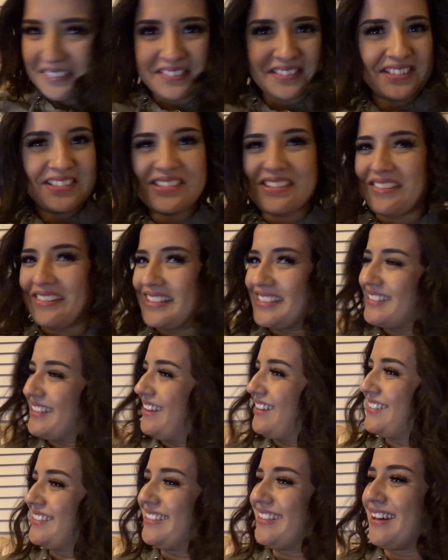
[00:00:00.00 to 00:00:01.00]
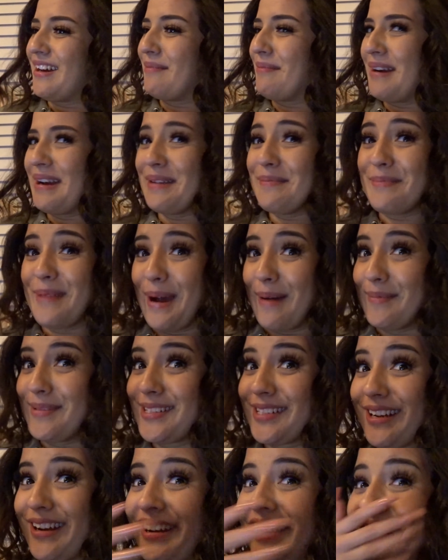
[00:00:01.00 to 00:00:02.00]
This already sounds dumb. I'm not
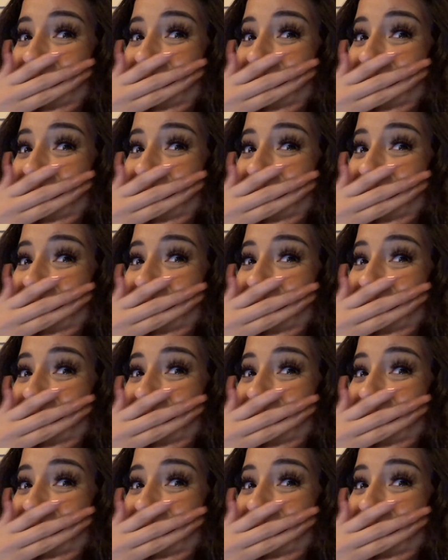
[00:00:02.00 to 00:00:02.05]
mature.